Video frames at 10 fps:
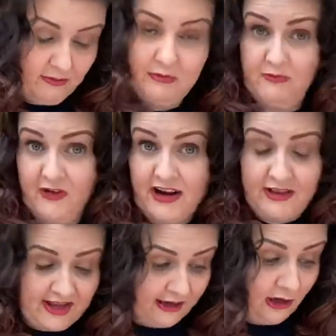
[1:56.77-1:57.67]

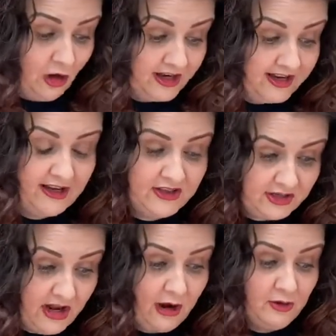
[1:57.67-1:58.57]
via their looking at the
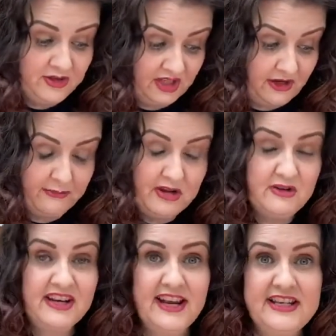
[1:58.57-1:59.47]
notes and
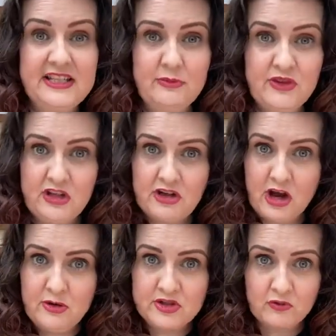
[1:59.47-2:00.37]
communicating with the
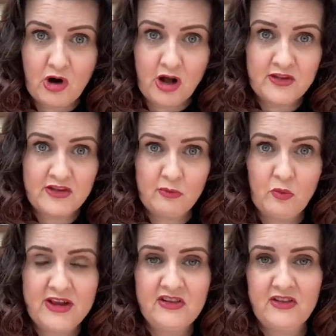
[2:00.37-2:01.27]
notes rather than
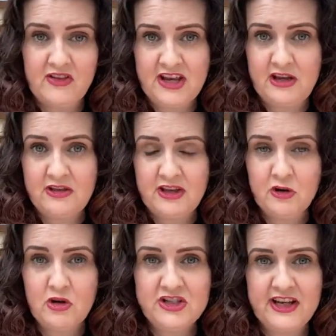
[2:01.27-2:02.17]
with the
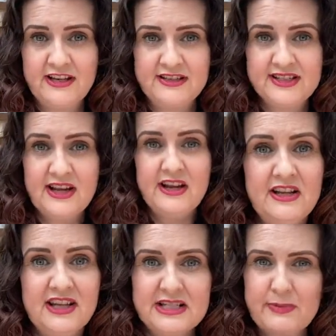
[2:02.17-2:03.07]
audience.
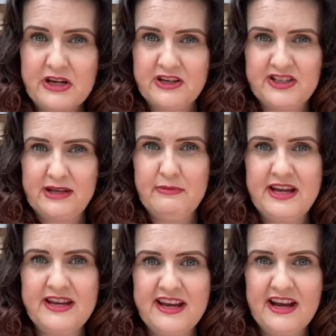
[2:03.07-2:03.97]
That's because they're
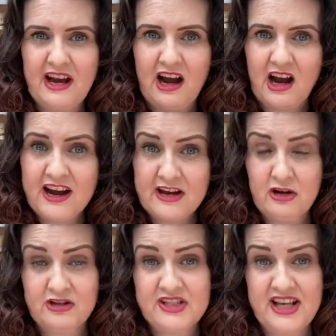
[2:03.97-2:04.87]
making eye
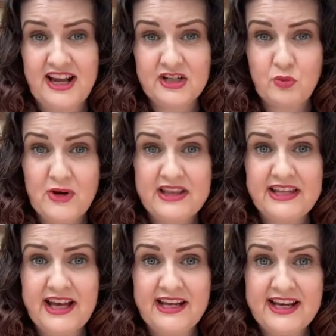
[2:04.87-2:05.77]
contact with
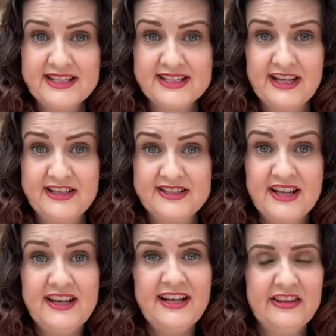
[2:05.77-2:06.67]
their listeners.
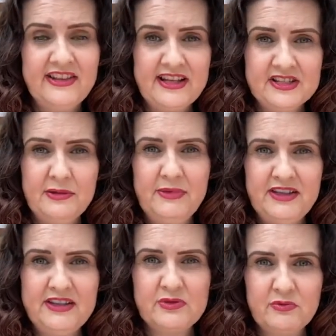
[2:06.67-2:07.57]
And that's
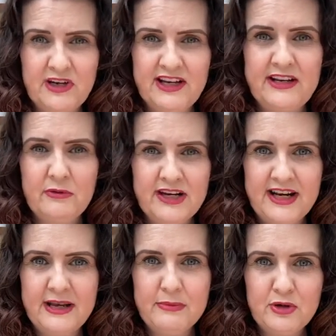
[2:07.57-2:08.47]
something that's really,
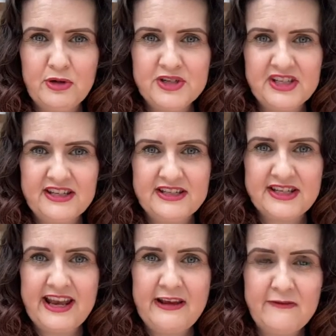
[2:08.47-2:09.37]
really important.
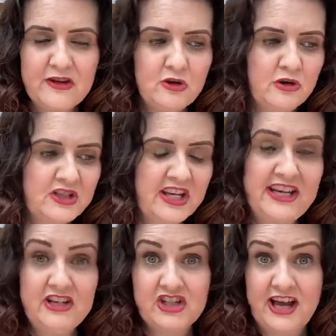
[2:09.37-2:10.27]
If your
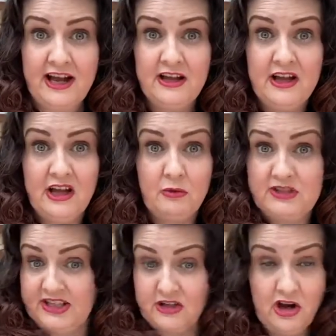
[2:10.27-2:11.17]
teacher
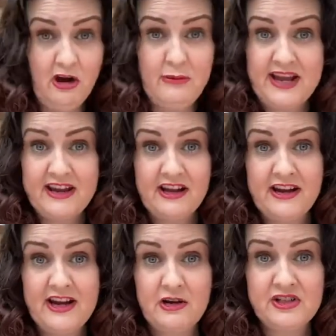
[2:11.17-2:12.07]
did not make
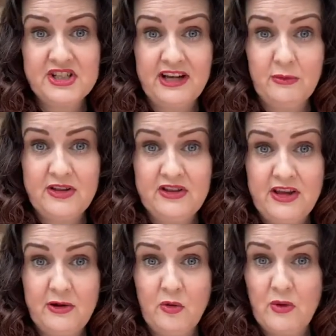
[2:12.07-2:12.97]
eye contact with
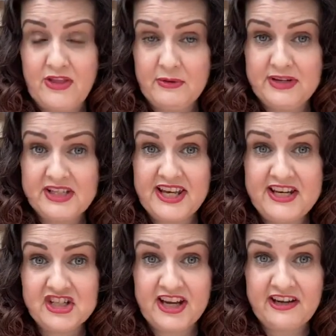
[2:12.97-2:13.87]
you when they were
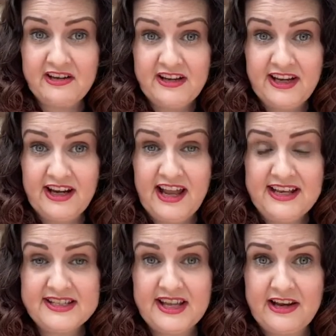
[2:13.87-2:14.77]
teaching a
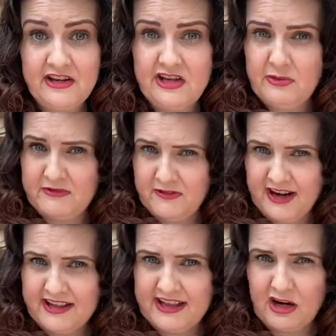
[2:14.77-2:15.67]
lesson, you would
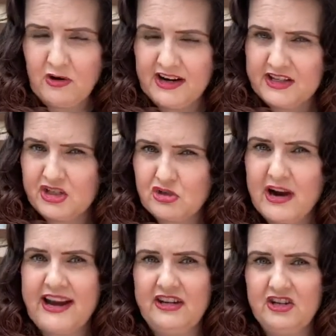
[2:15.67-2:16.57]
find that quite
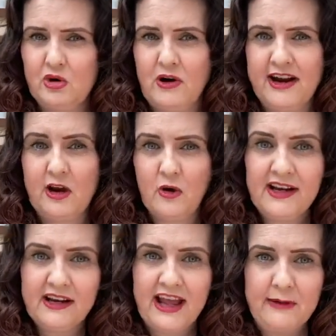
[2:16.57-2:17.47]
strange quite
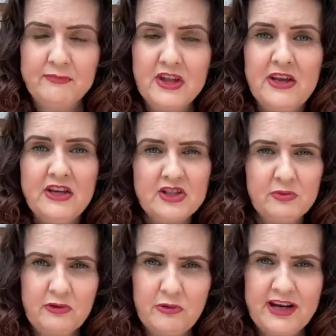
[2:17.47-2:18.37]
quickly. So
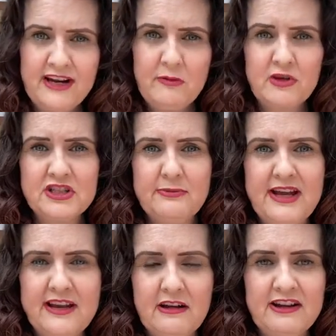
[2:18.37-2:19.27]
we really want to
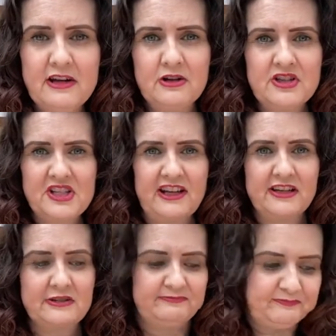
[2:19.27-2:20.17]
make eye
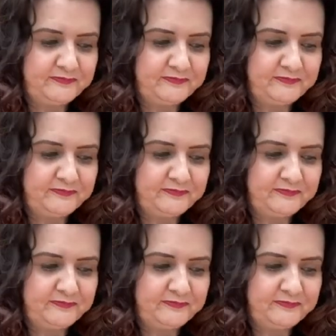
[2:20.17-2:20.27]
contact.